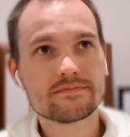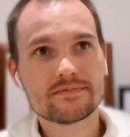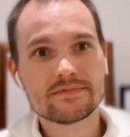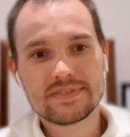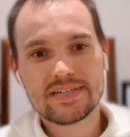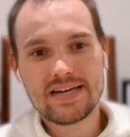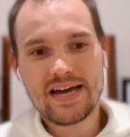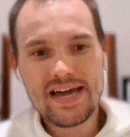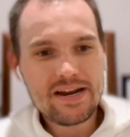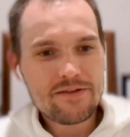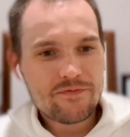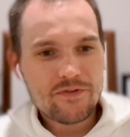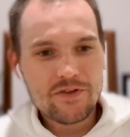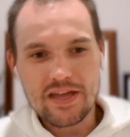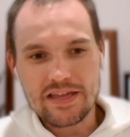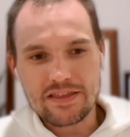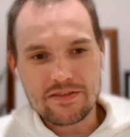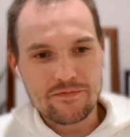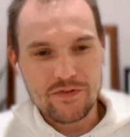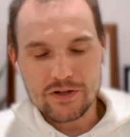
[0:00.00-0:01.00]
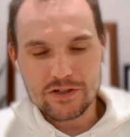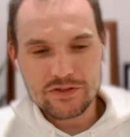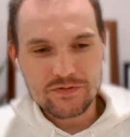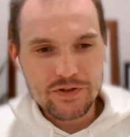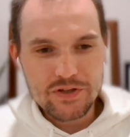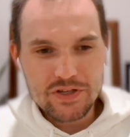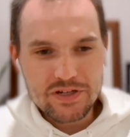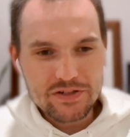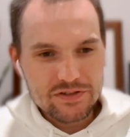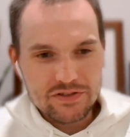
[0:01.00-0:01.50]
kind of for like the first few
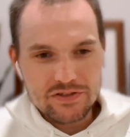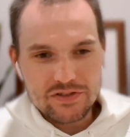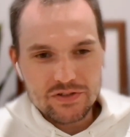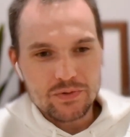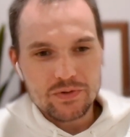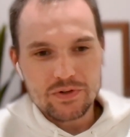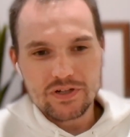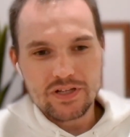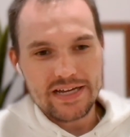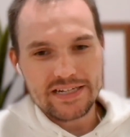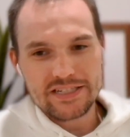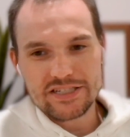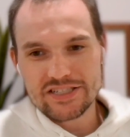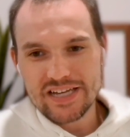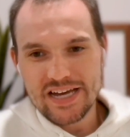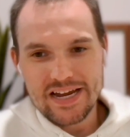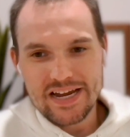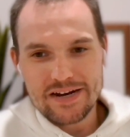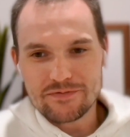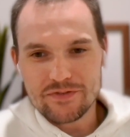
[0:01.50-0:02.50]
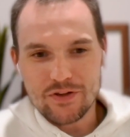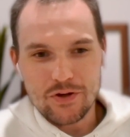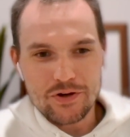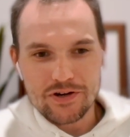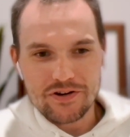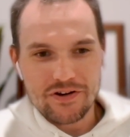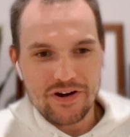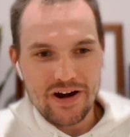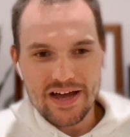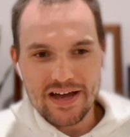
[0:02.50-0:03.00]
years of school, like just kind of
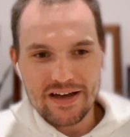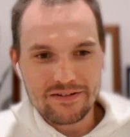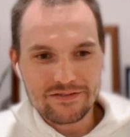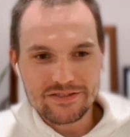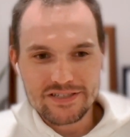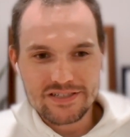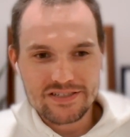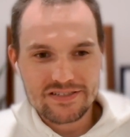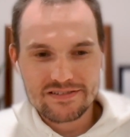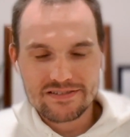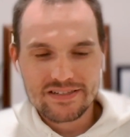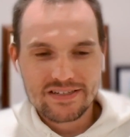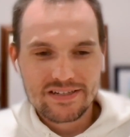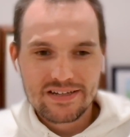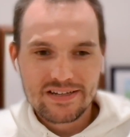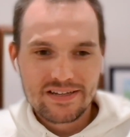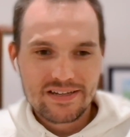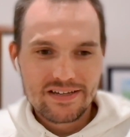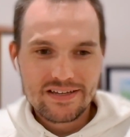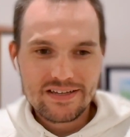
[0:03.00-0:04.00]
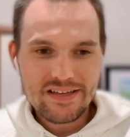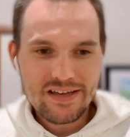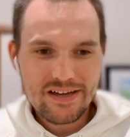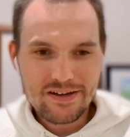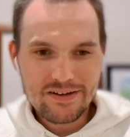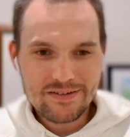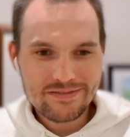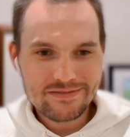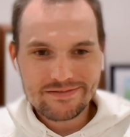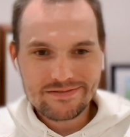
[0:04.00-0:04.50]
floated around, just
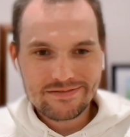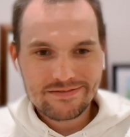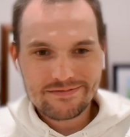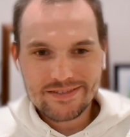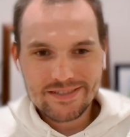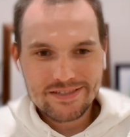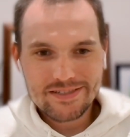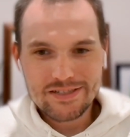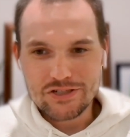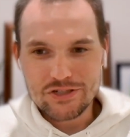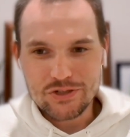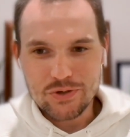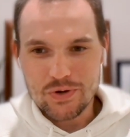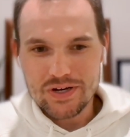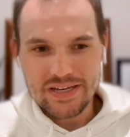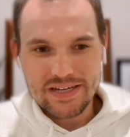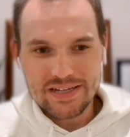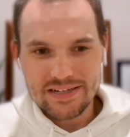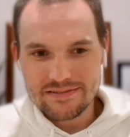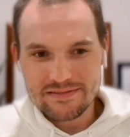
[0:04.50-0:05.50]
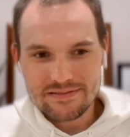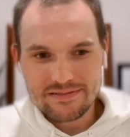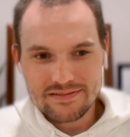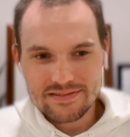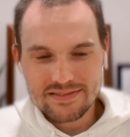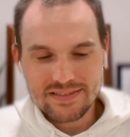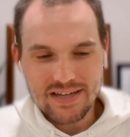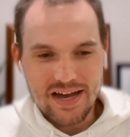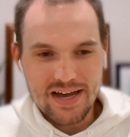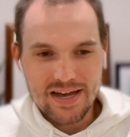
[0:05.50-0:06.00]
enjoying
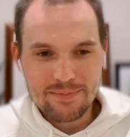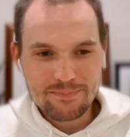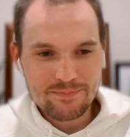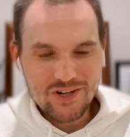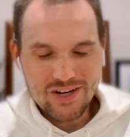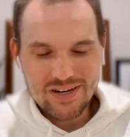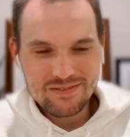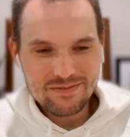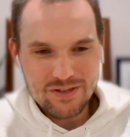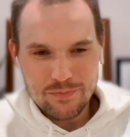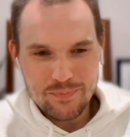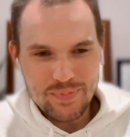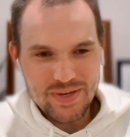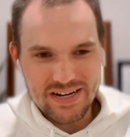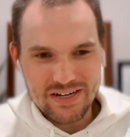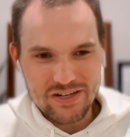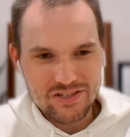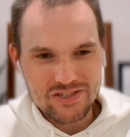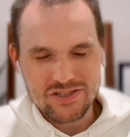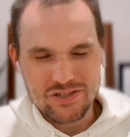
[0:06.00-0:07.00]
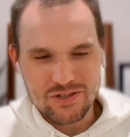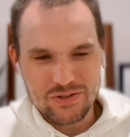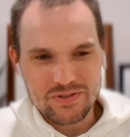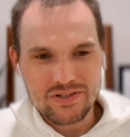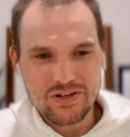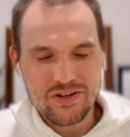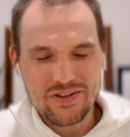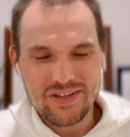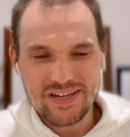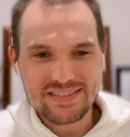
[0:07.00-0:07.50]
time, trying, being a good
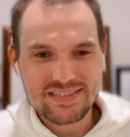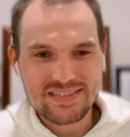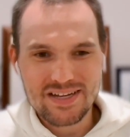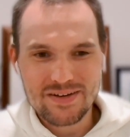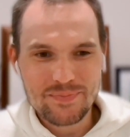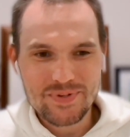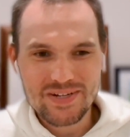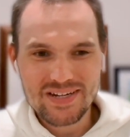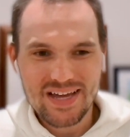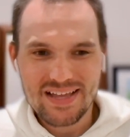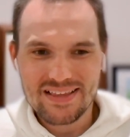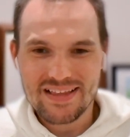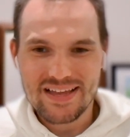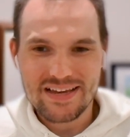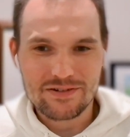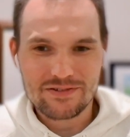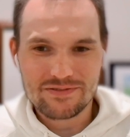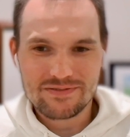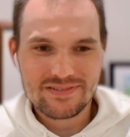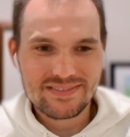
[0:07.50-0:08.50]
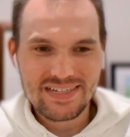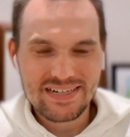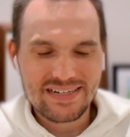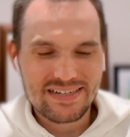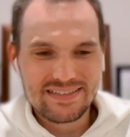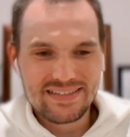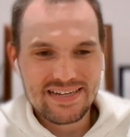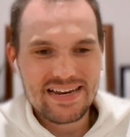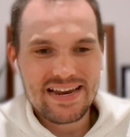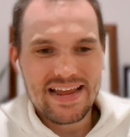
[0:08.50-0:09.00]
student, all that stuff, but not like,
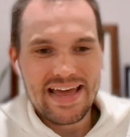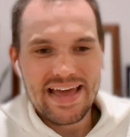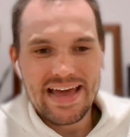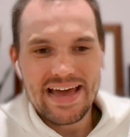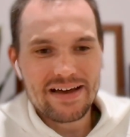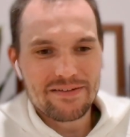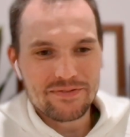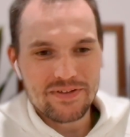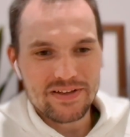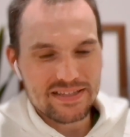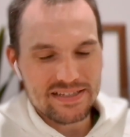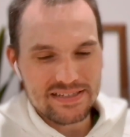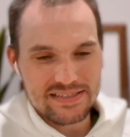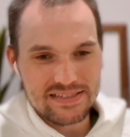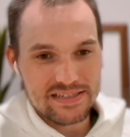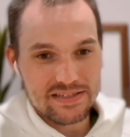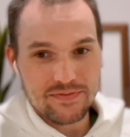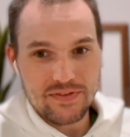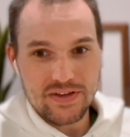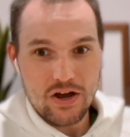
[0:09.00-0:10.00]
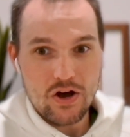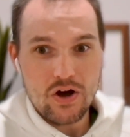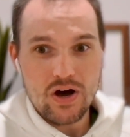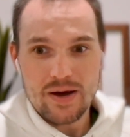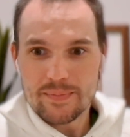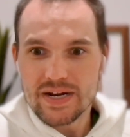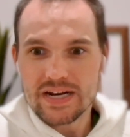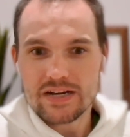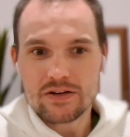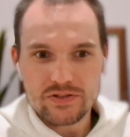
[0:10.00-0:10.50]
didn't have like the sense of like, oh,
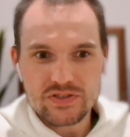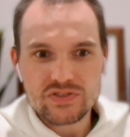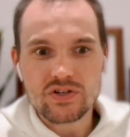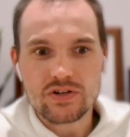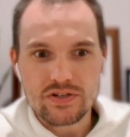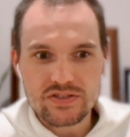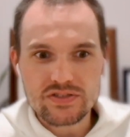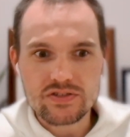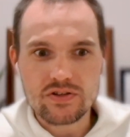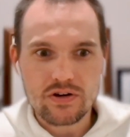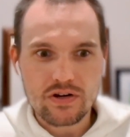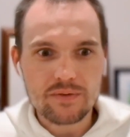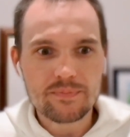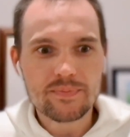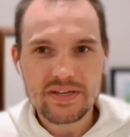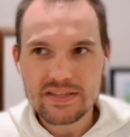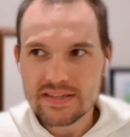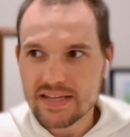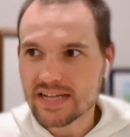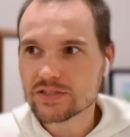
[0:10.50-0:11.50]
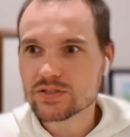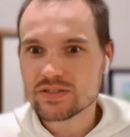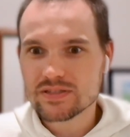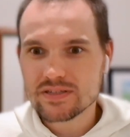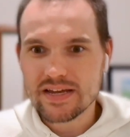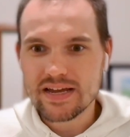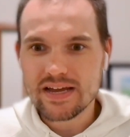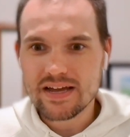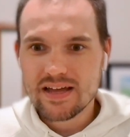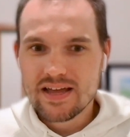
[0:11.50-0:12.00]
I'm going to go start a startup. That's
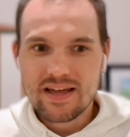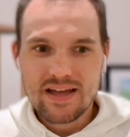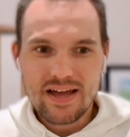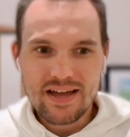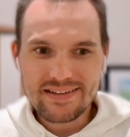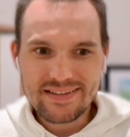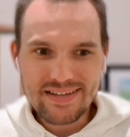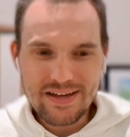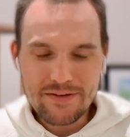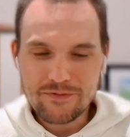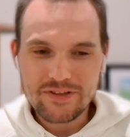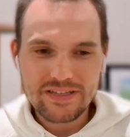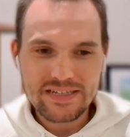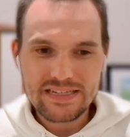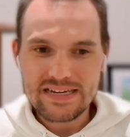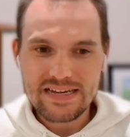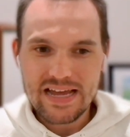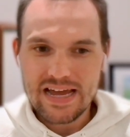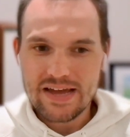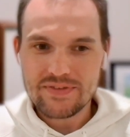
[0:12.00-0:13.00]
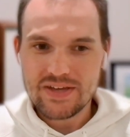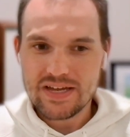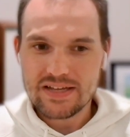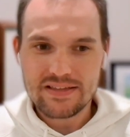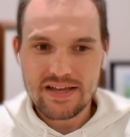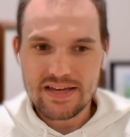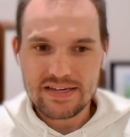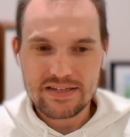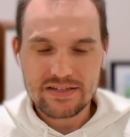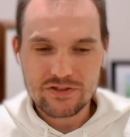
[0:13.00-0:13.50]
like, I definitely didn't have that
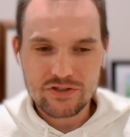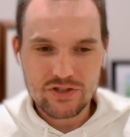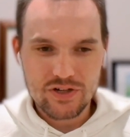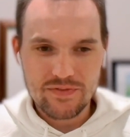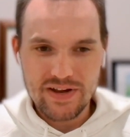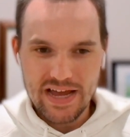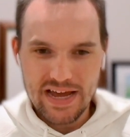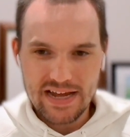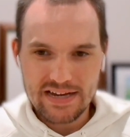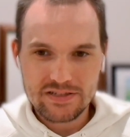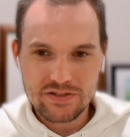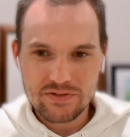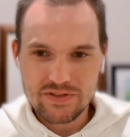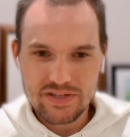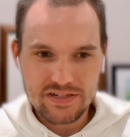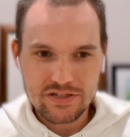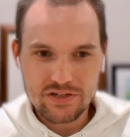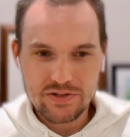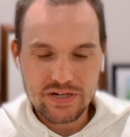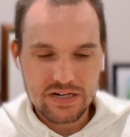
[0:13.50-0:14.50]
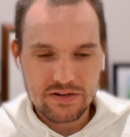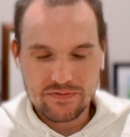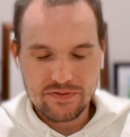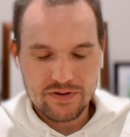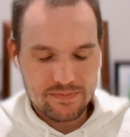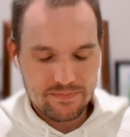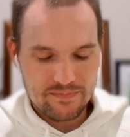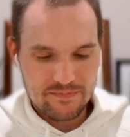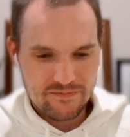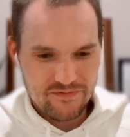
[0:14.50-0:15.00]
like driven attitude that you hear
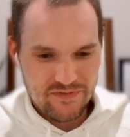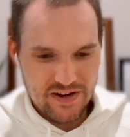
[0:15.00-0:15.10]
from,